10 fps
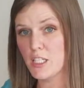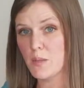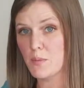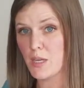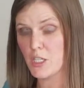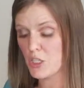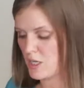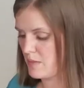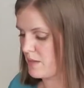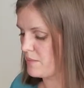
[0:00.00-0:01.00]
the pressure
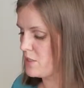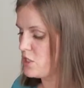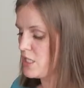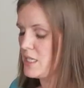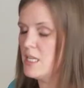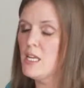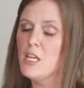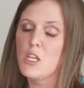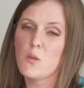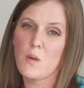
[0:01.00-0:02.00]
on my machine.
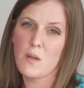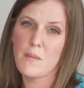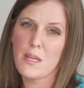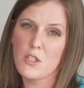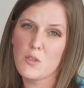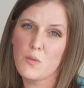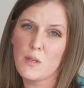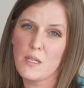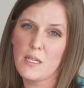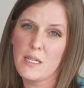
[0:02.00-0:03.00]
You want to make
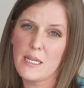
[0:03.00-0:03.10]
sure